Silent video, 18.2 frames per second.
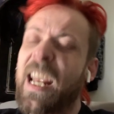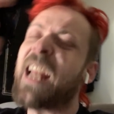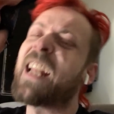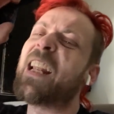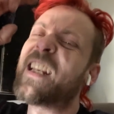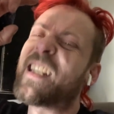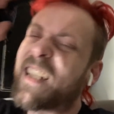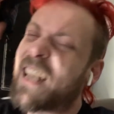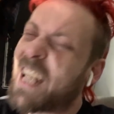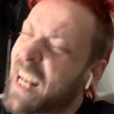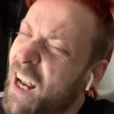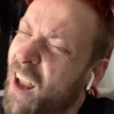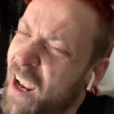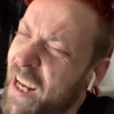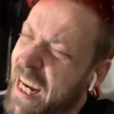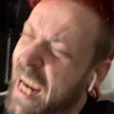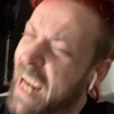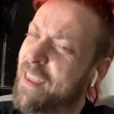And until
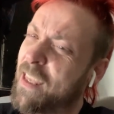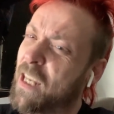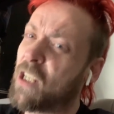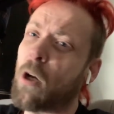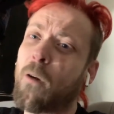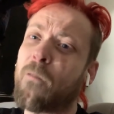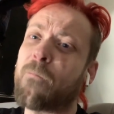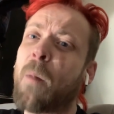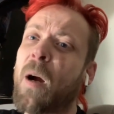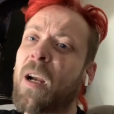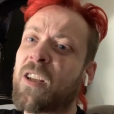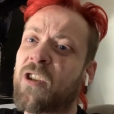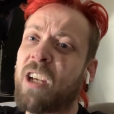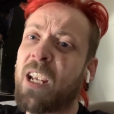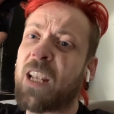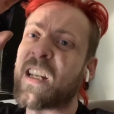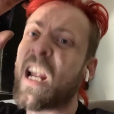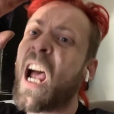I get this off my
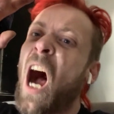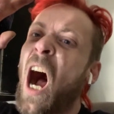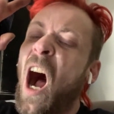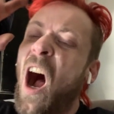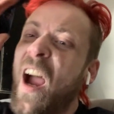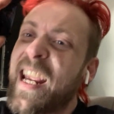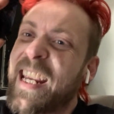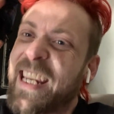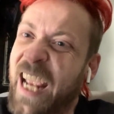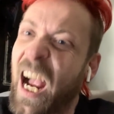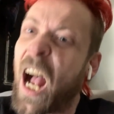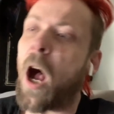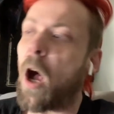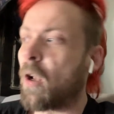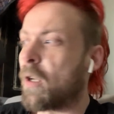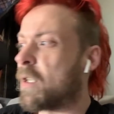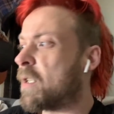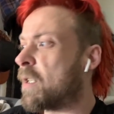chest, I
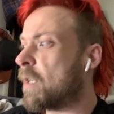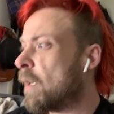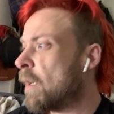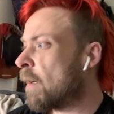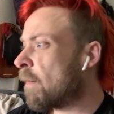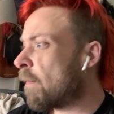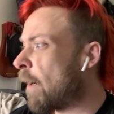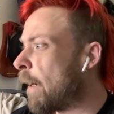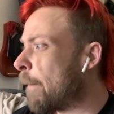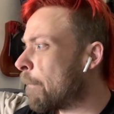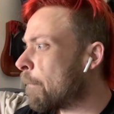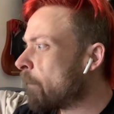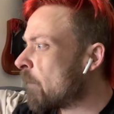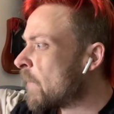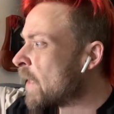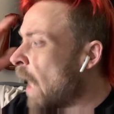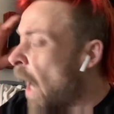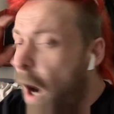can't, right?
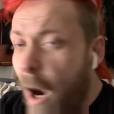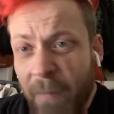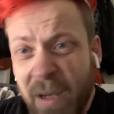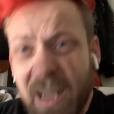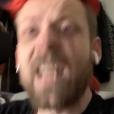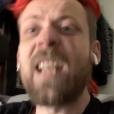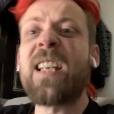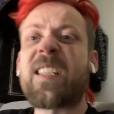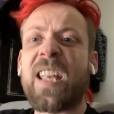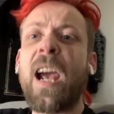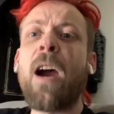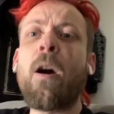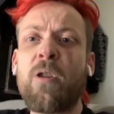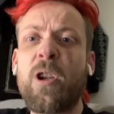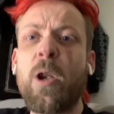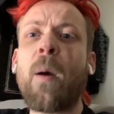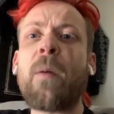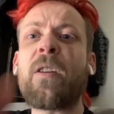I'm going to tell
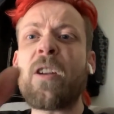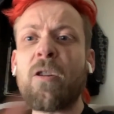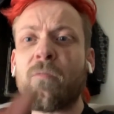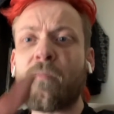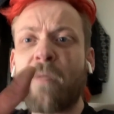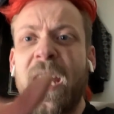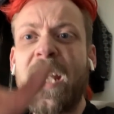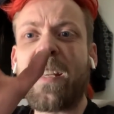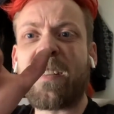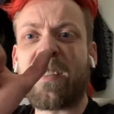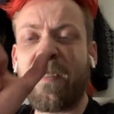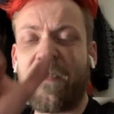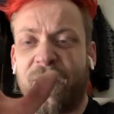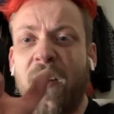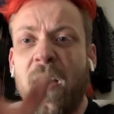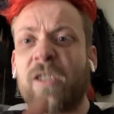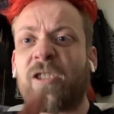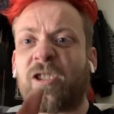you, I'm going to read the
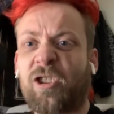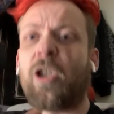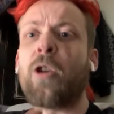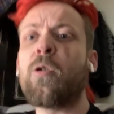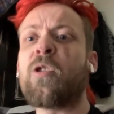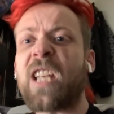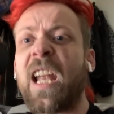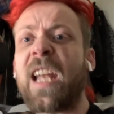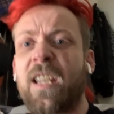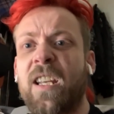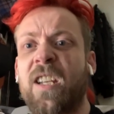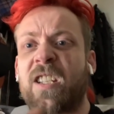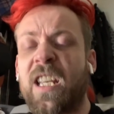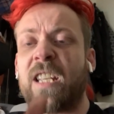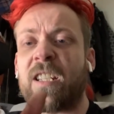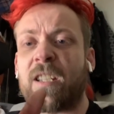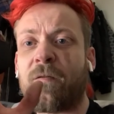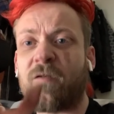first two
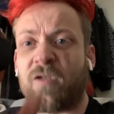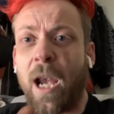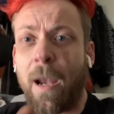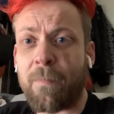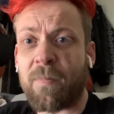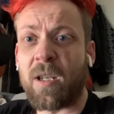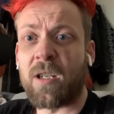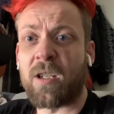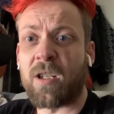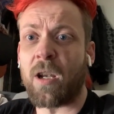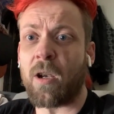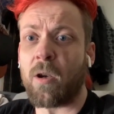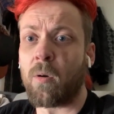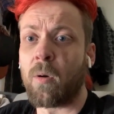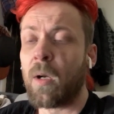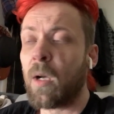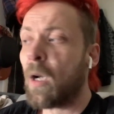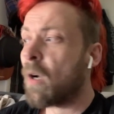sentences of chapter
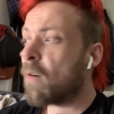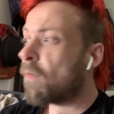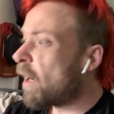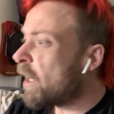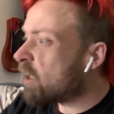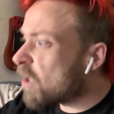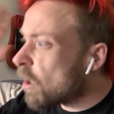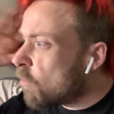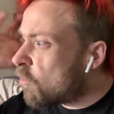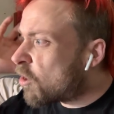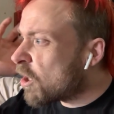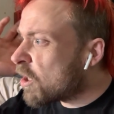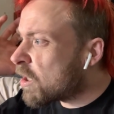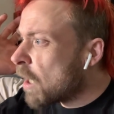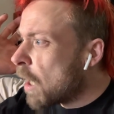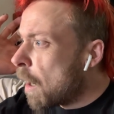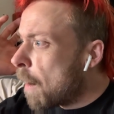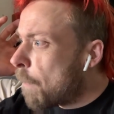two, right? So
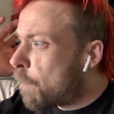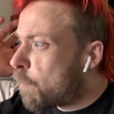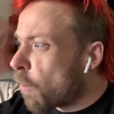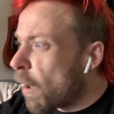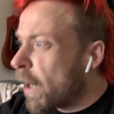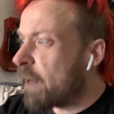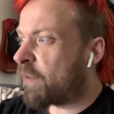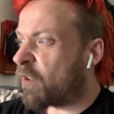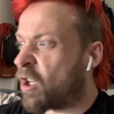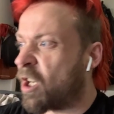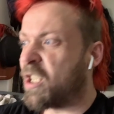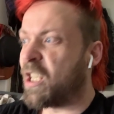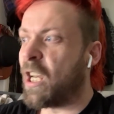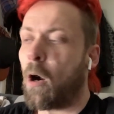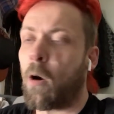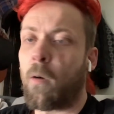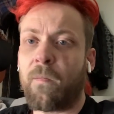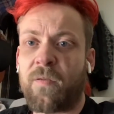just brace
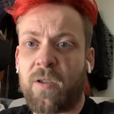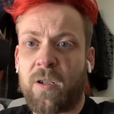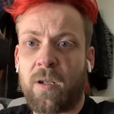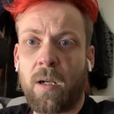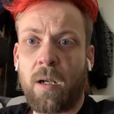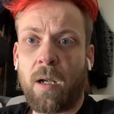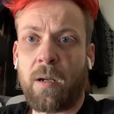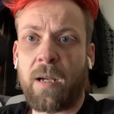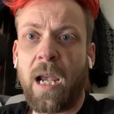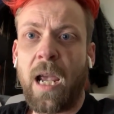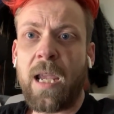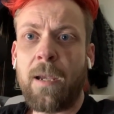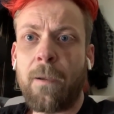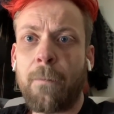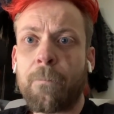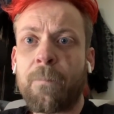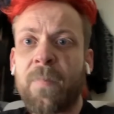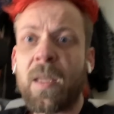yourselves,
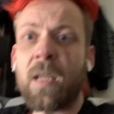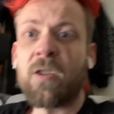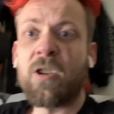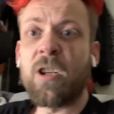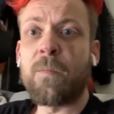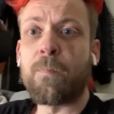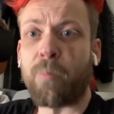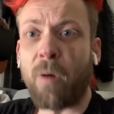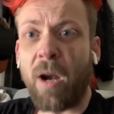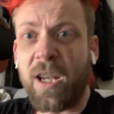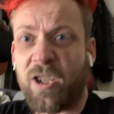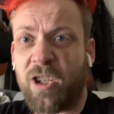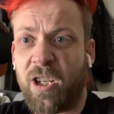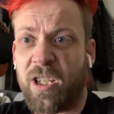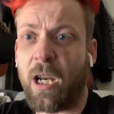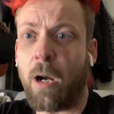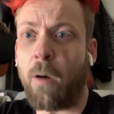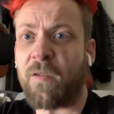okay? Just brace
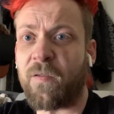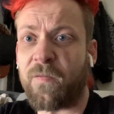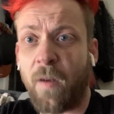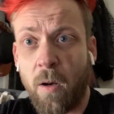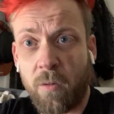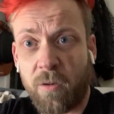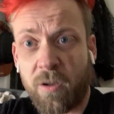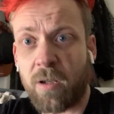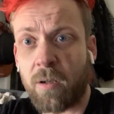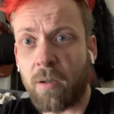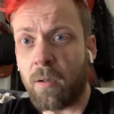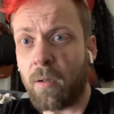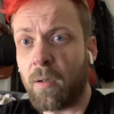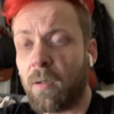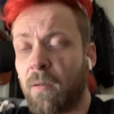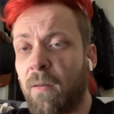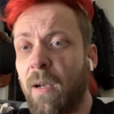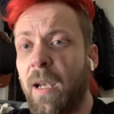yourselves, folks,
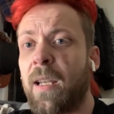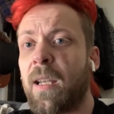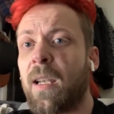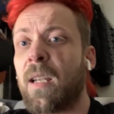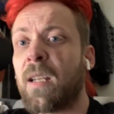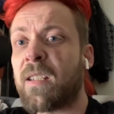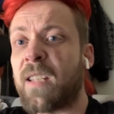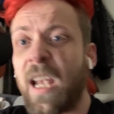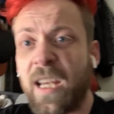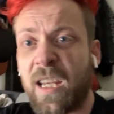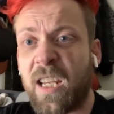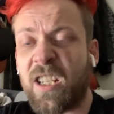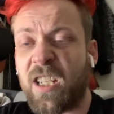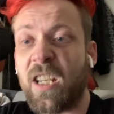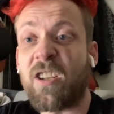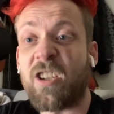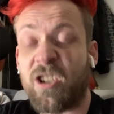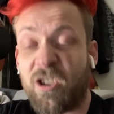right?
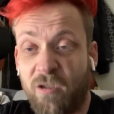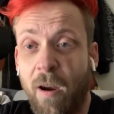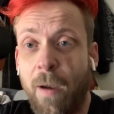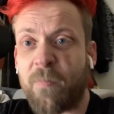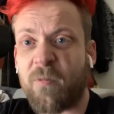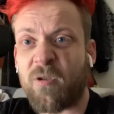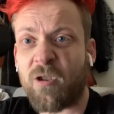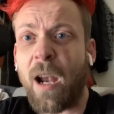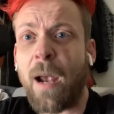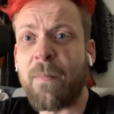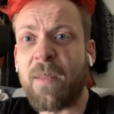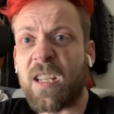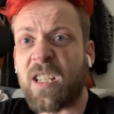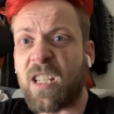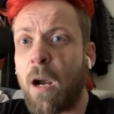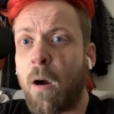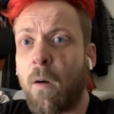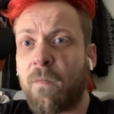Strap
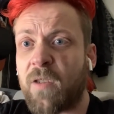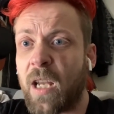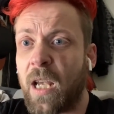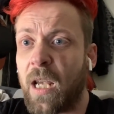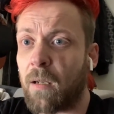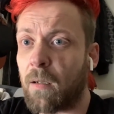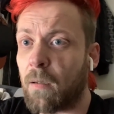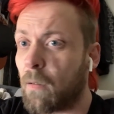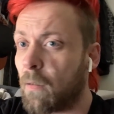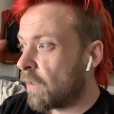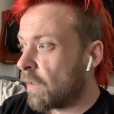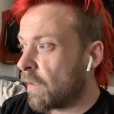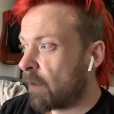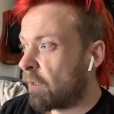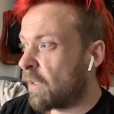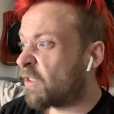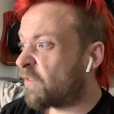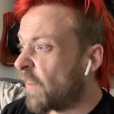yourselves in.
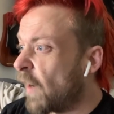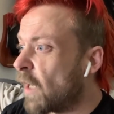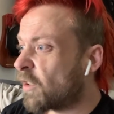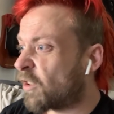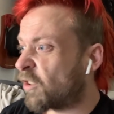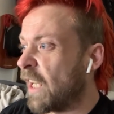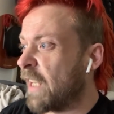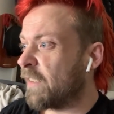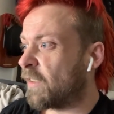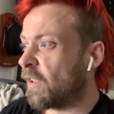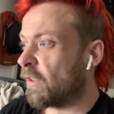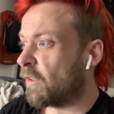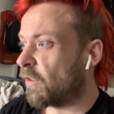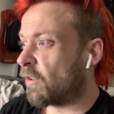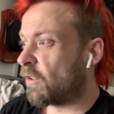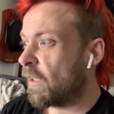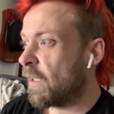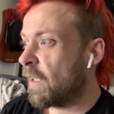This first
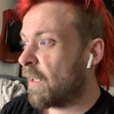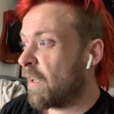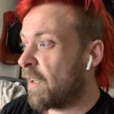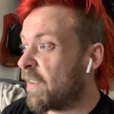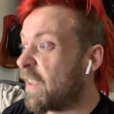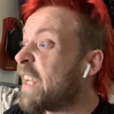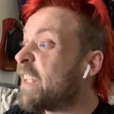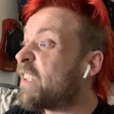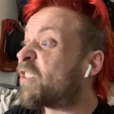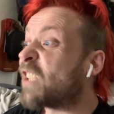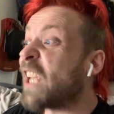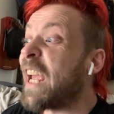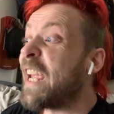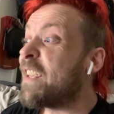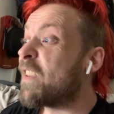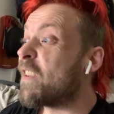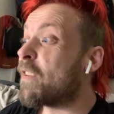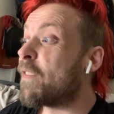sentence, they
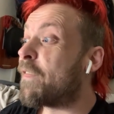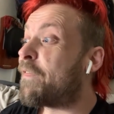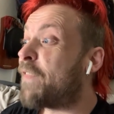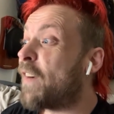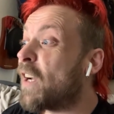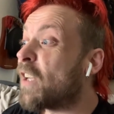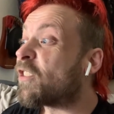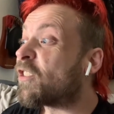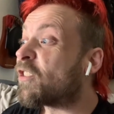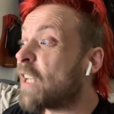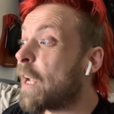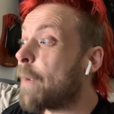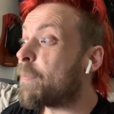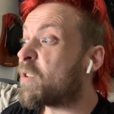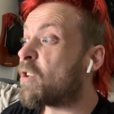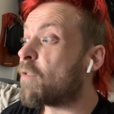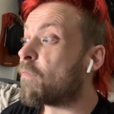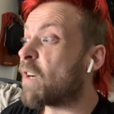say that the first step
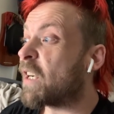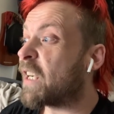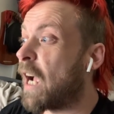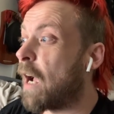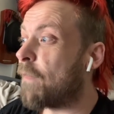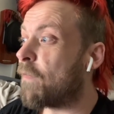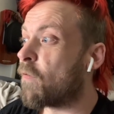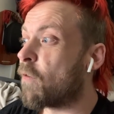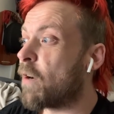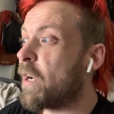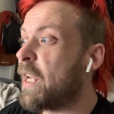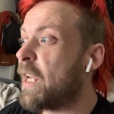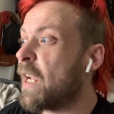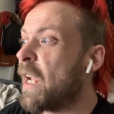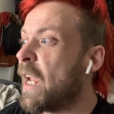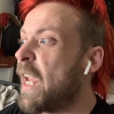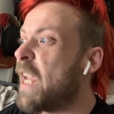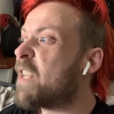to recovery
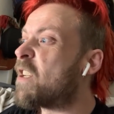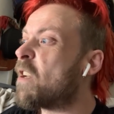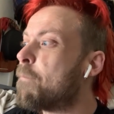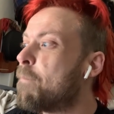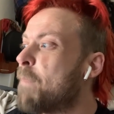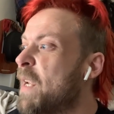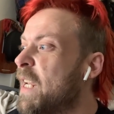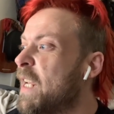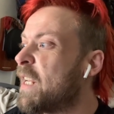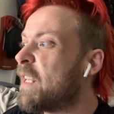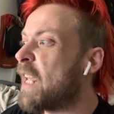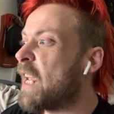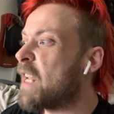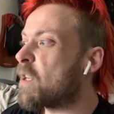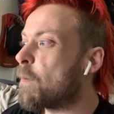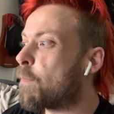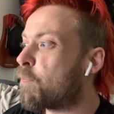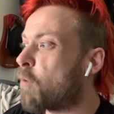is admitting
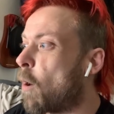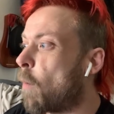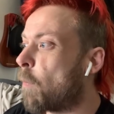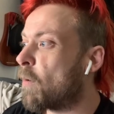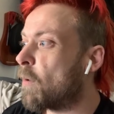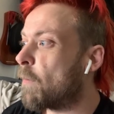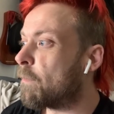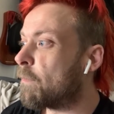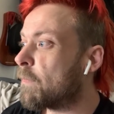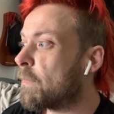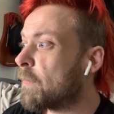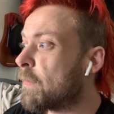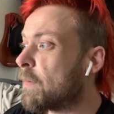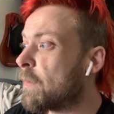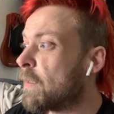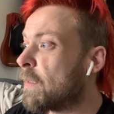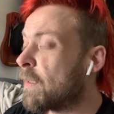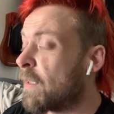there's a problem.
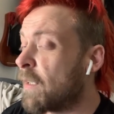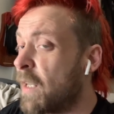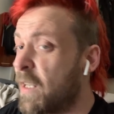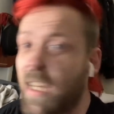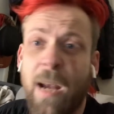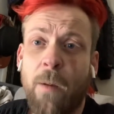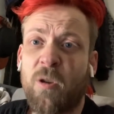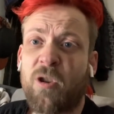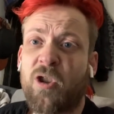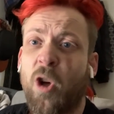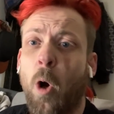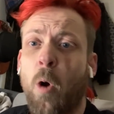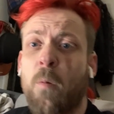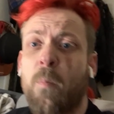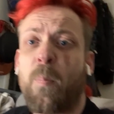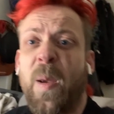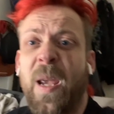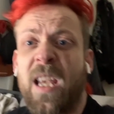Is that what
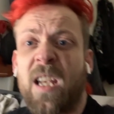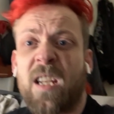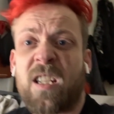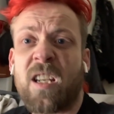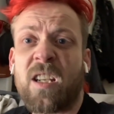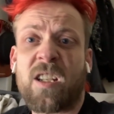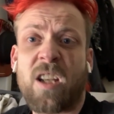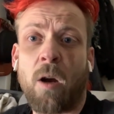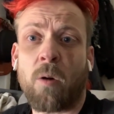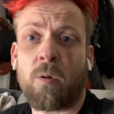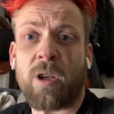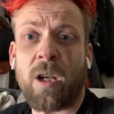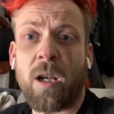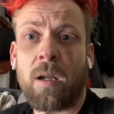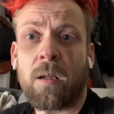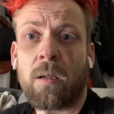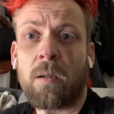Jordan Peterson told you?